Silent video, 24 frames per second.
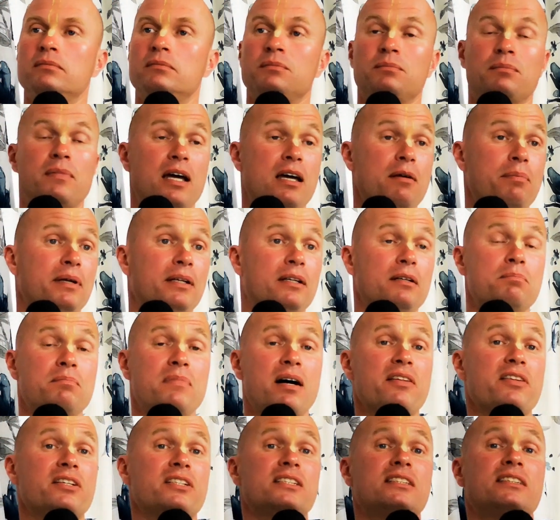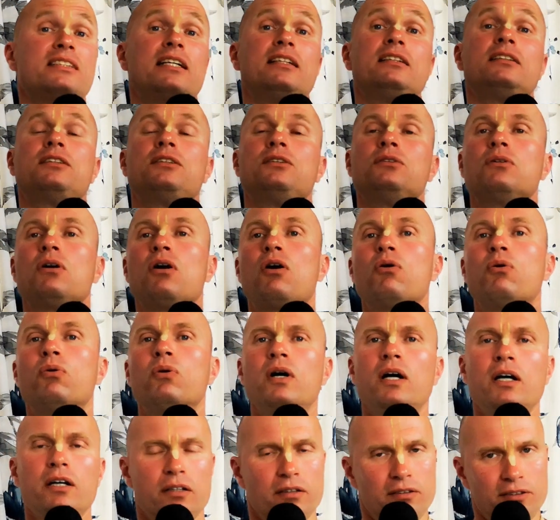Maybe the mother sends you,
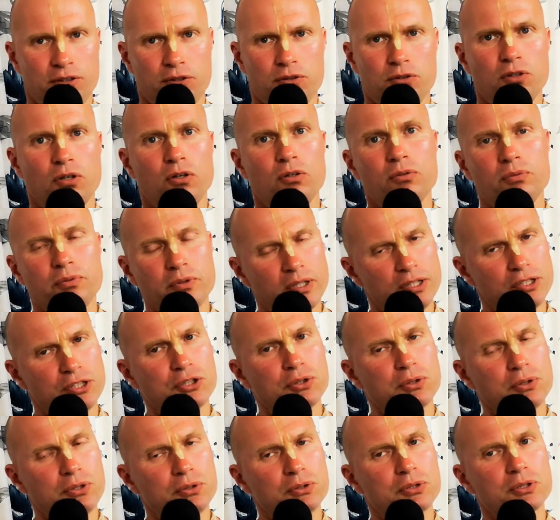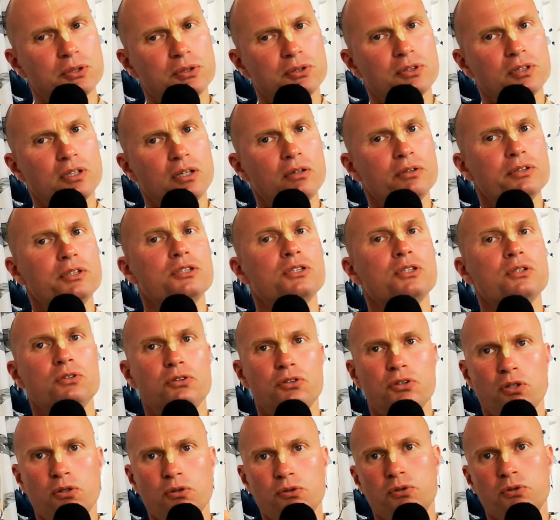where you should go? You
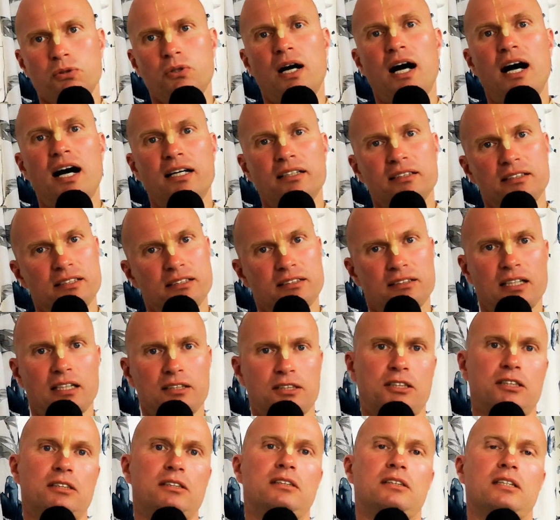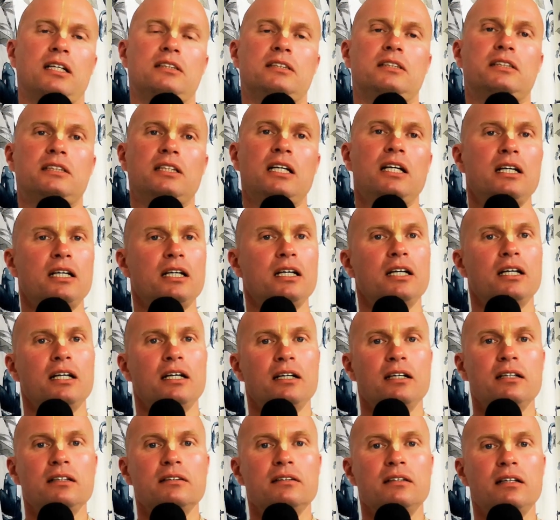should go to auntie such and such.
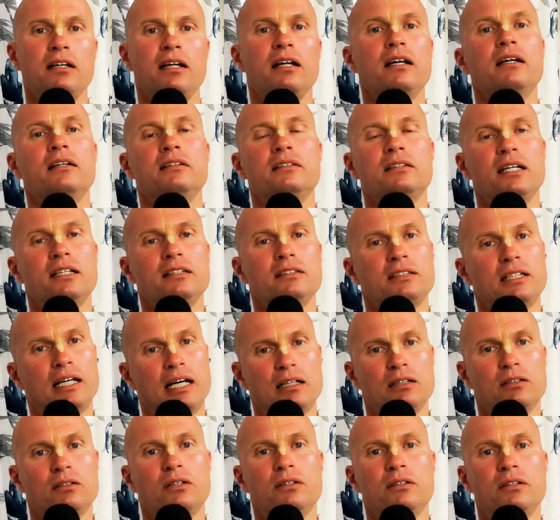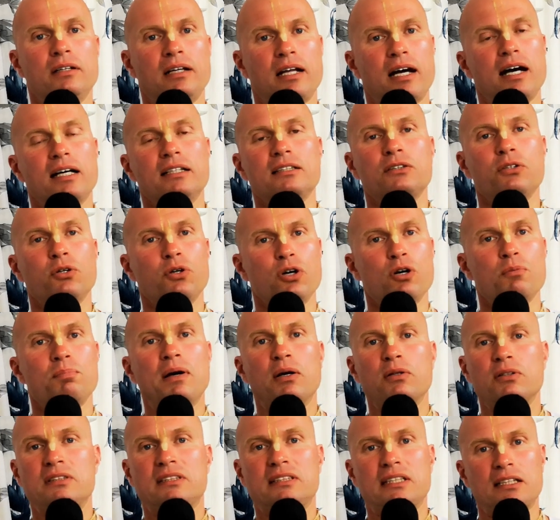And tell her and ask her
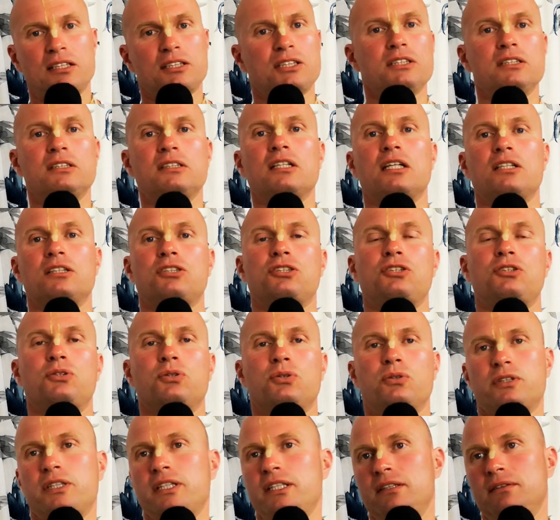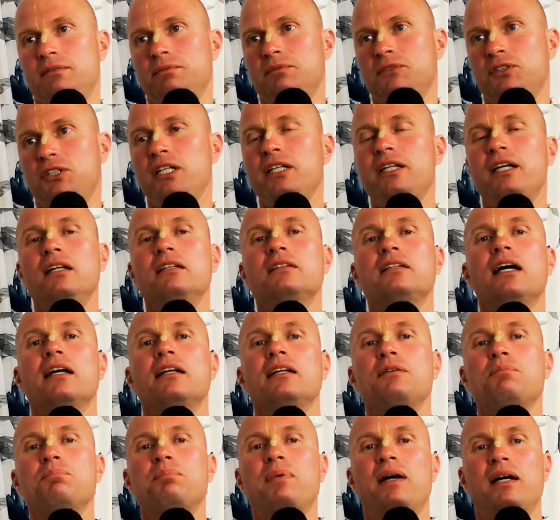about such and such story. She can
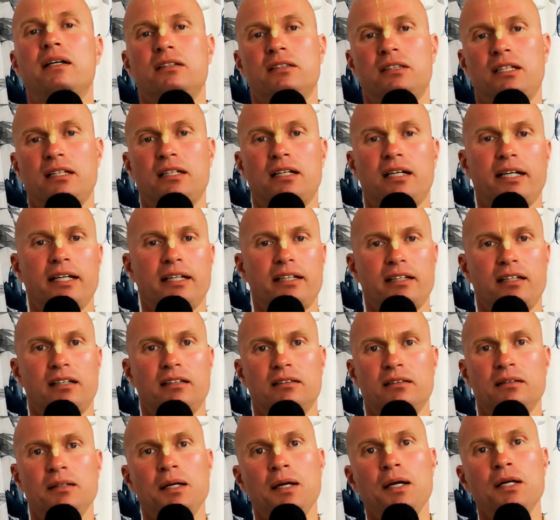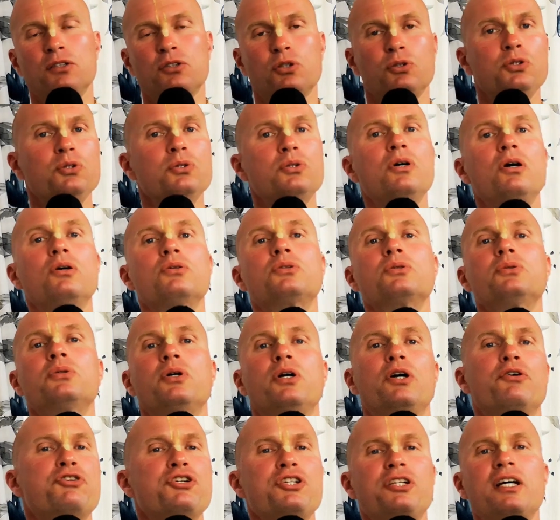tell it better than I can. So you go to
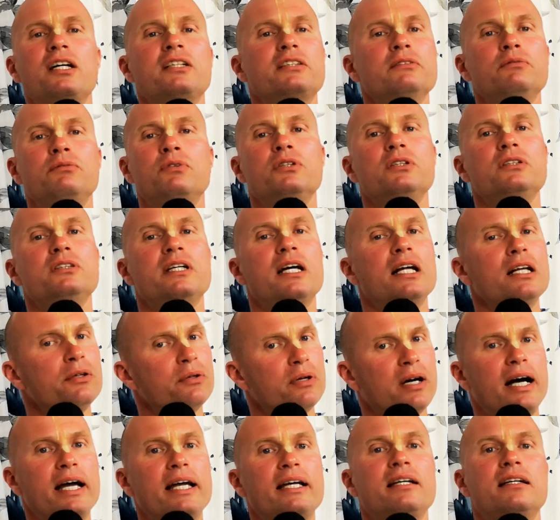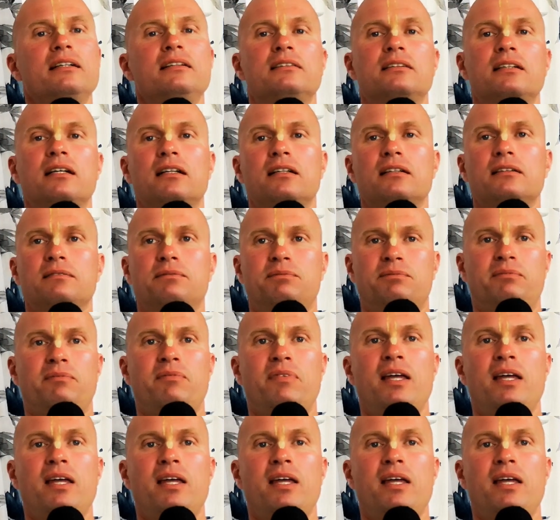her. If she doesn't want to tell you, I can tell.